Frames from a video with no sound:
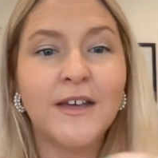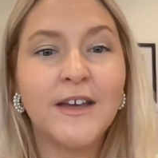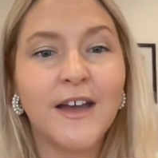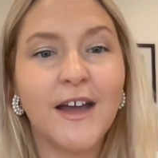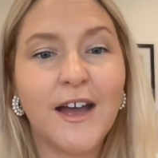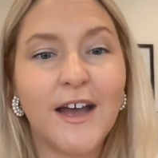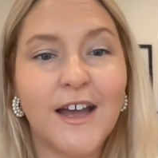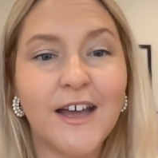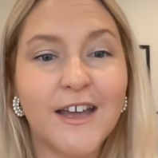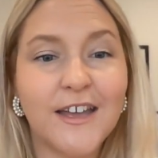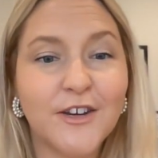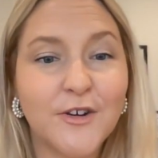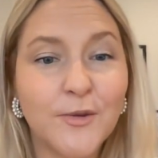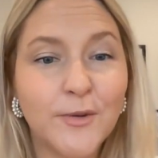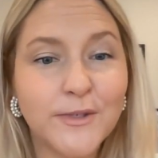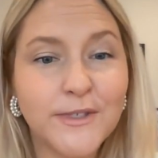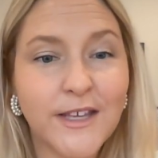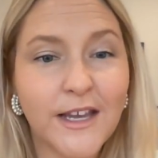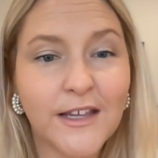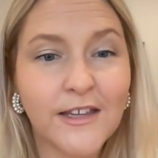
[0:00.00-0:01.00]
And
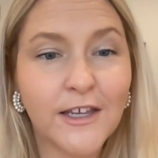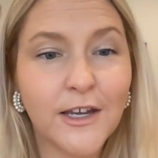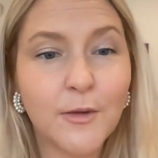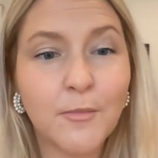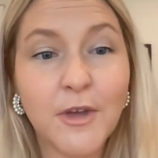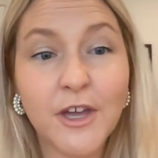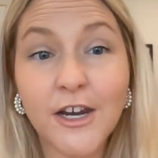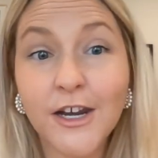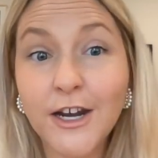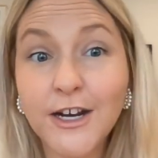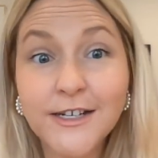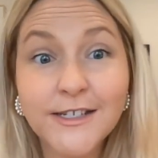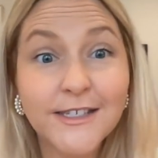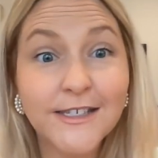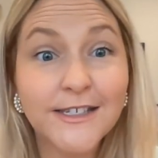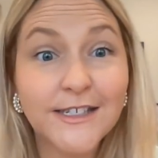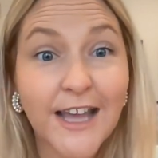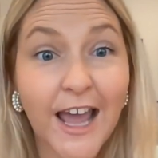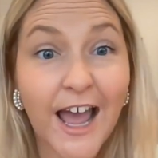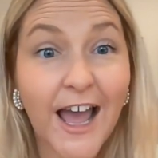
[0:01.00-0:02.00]
who's likely to be a nurse?
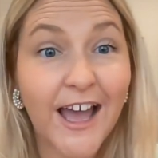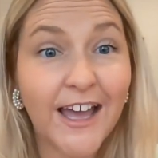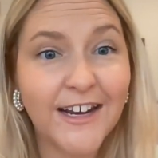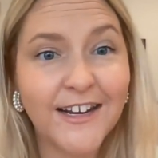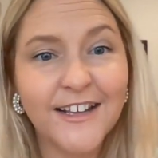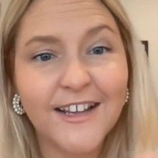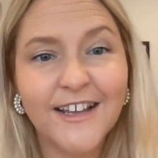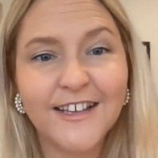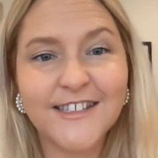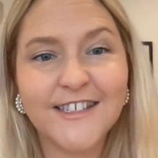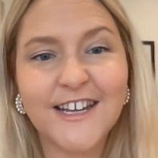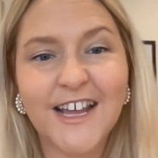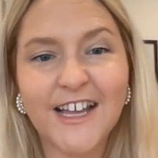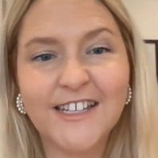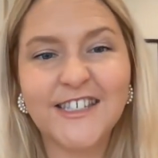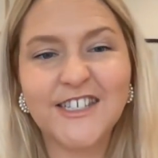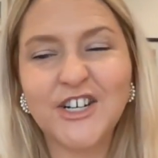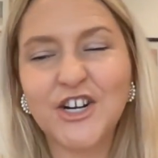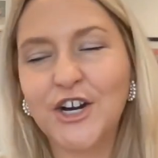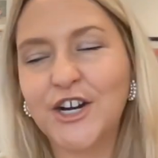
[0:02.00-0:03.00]
Dad, because
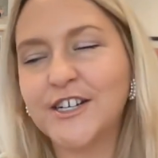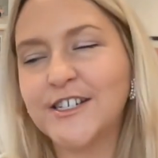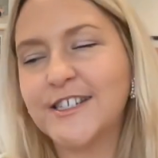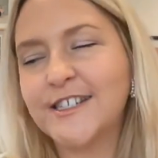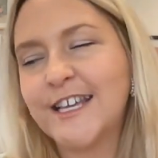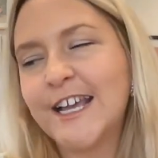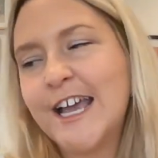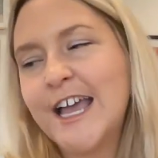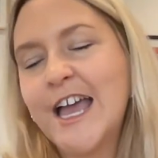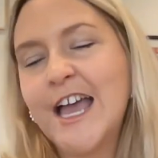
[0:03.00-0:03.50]
dad's a nurse.